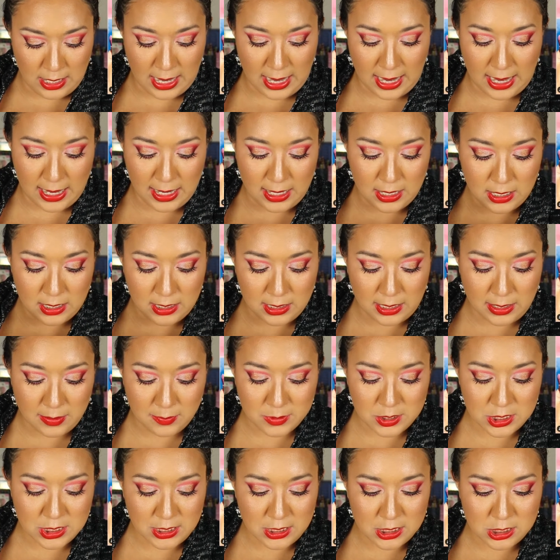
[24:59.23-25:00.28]
And
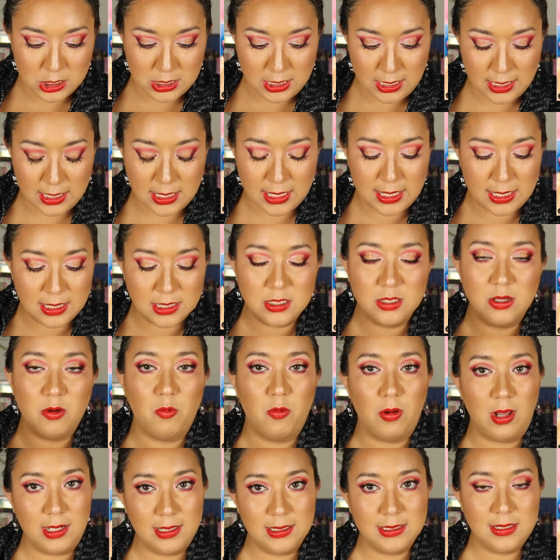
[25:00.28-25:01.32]
Kimchi Chic is a
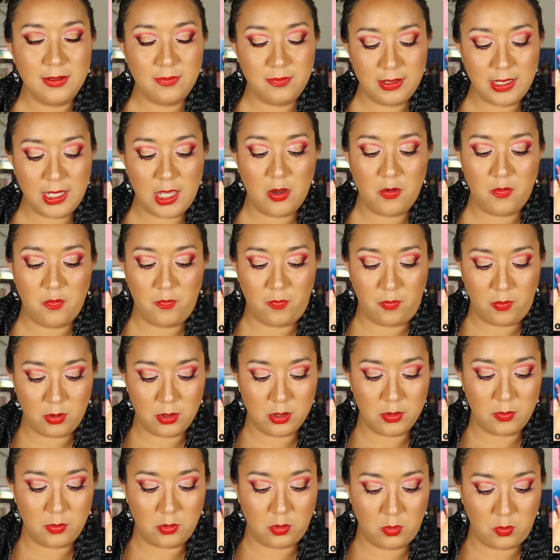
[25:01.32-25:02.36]
relatively
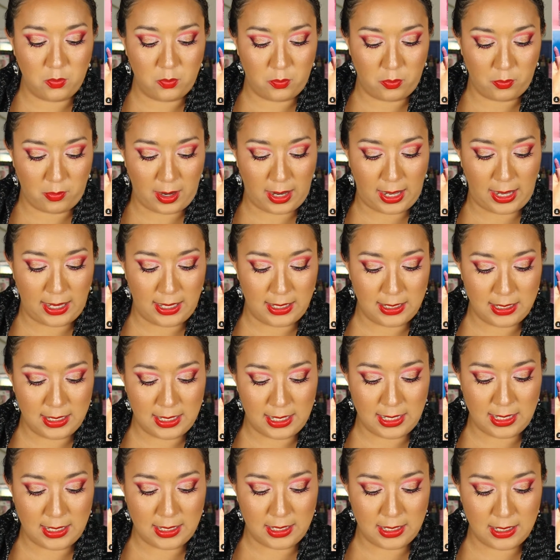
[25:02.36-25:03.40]
affordable brand,
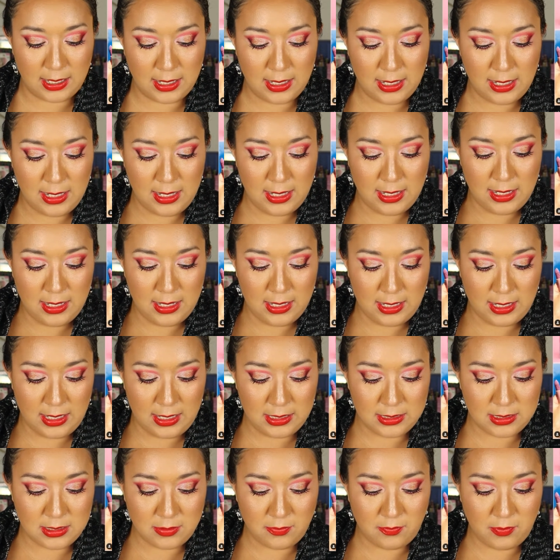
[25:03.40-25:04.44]
and it's